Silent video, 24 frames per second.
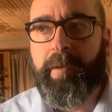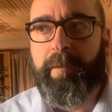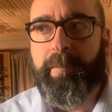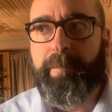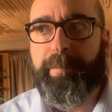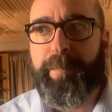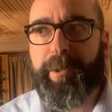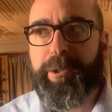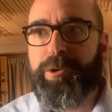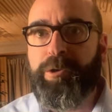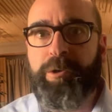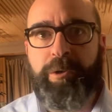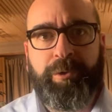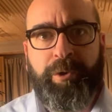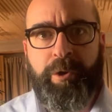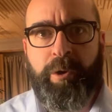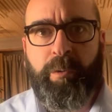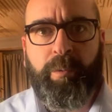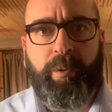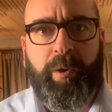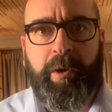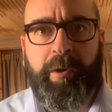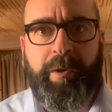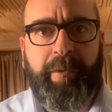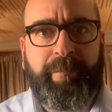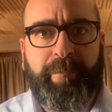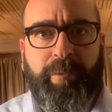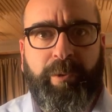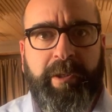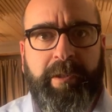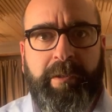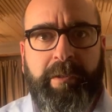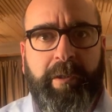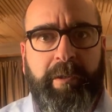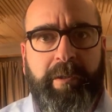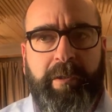but you don't know where the
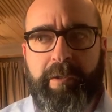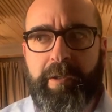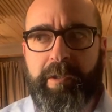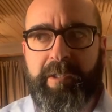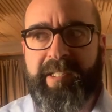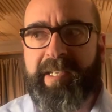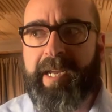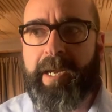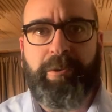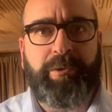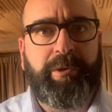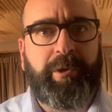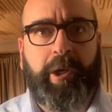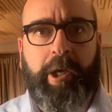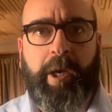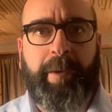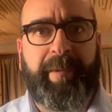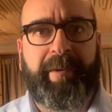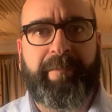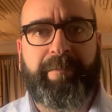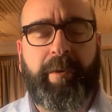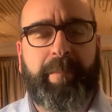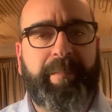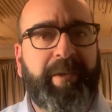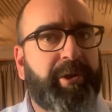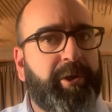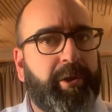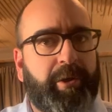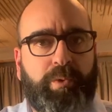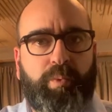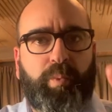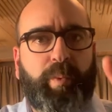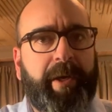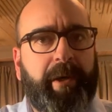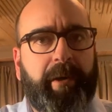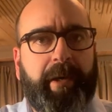voice, the, the sounds are coming from. It's
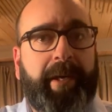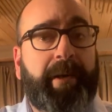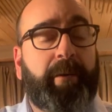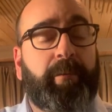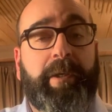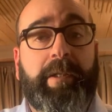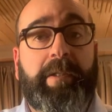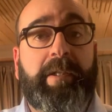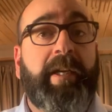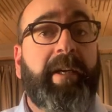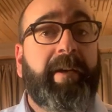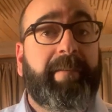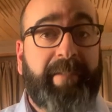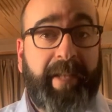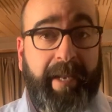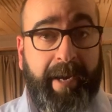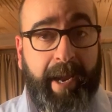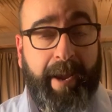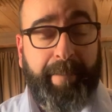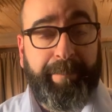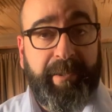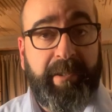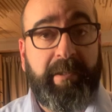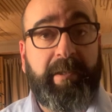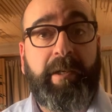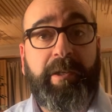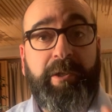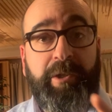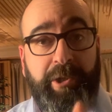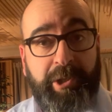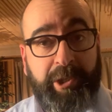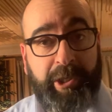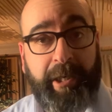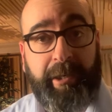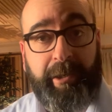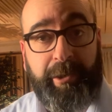just weird. Anyways, that happens.
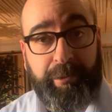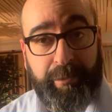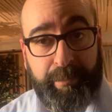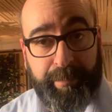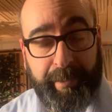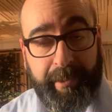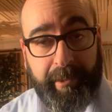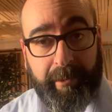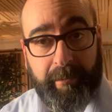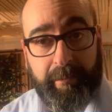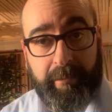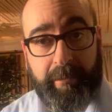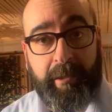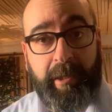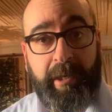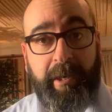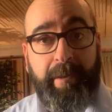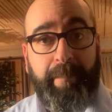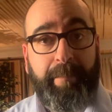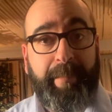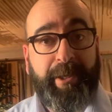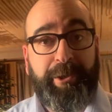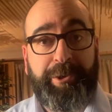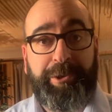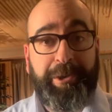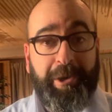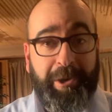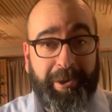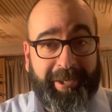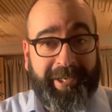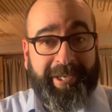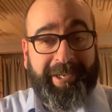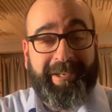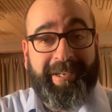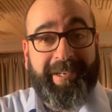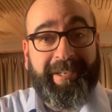Check your speakers. Make sure your
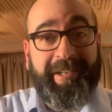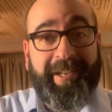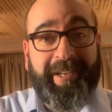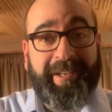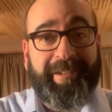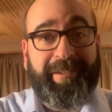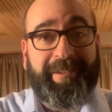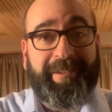key didn't,